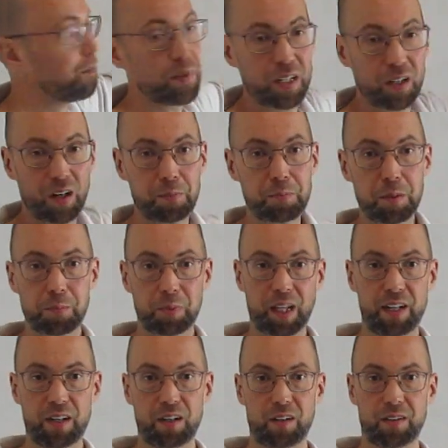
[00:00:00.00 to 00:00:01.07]
may not be
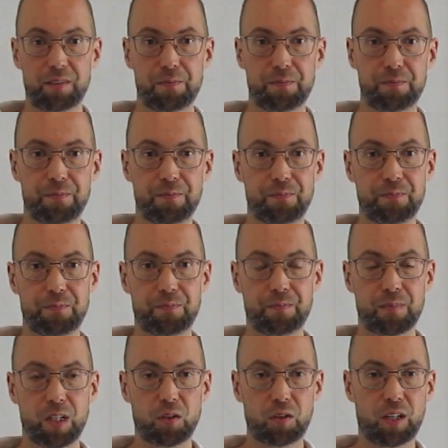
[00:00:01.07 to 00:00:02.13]
planar.
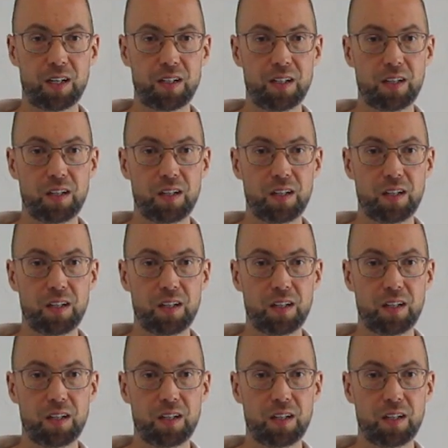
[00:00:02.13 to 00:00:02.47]
Okay,